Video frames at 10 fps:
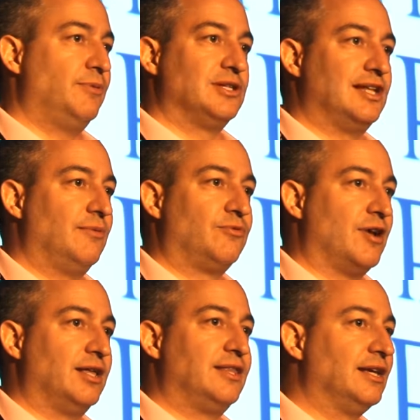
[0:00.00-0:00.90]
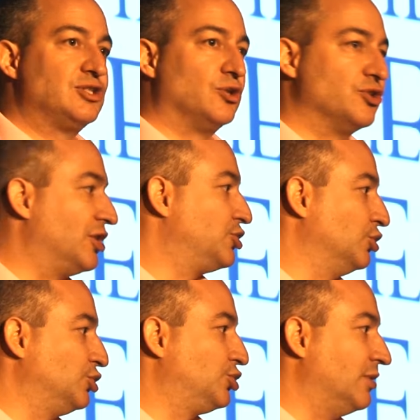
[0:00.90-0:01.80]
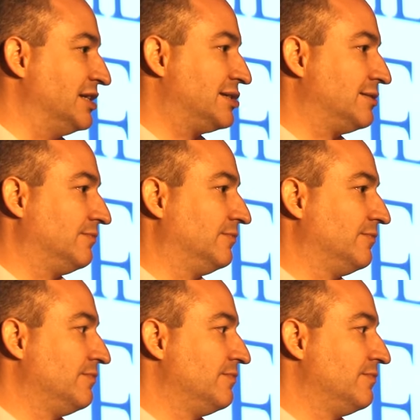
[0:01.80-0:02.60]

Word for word: People that extend him credit think it's not such a good choice.